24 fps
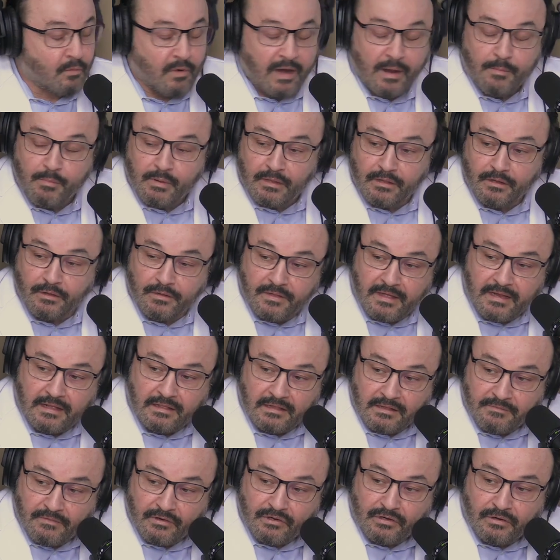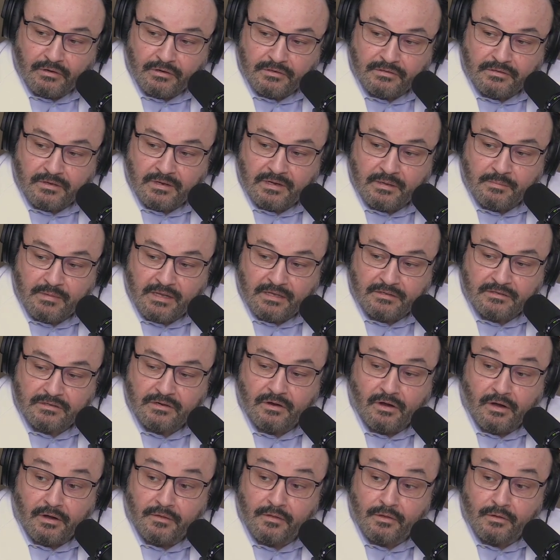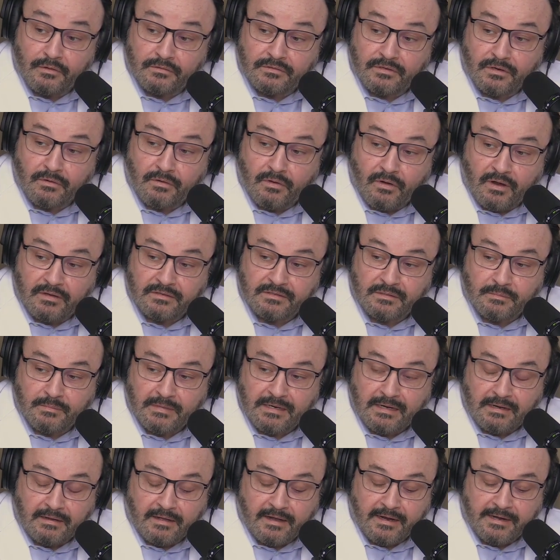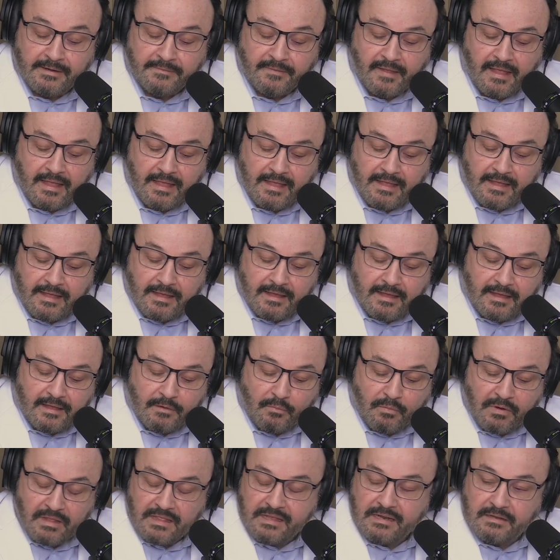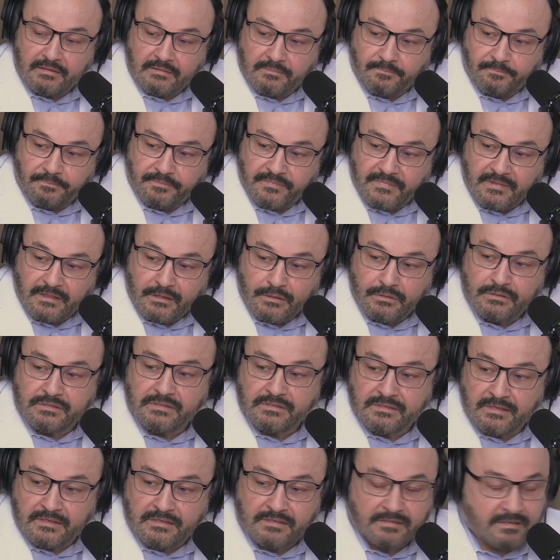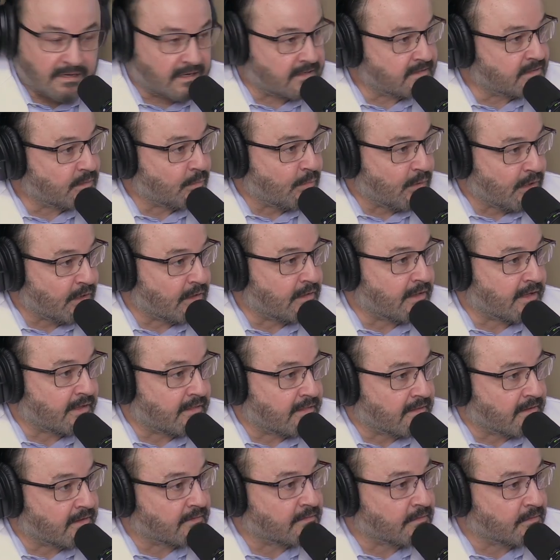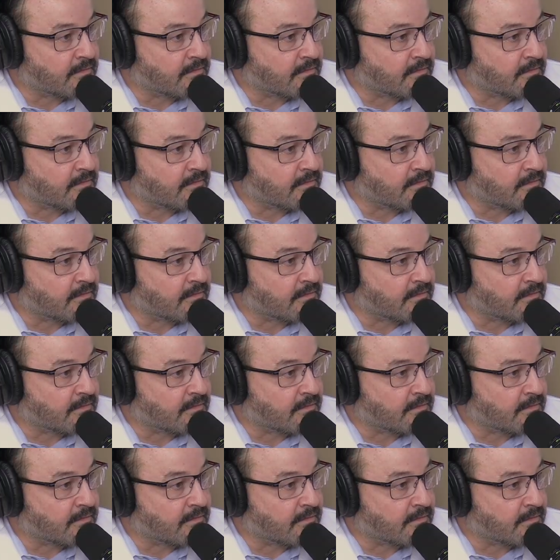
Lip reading: right below that cleavage area is going to be a scar that goes across the midline, it really loses its sex appeal, I think.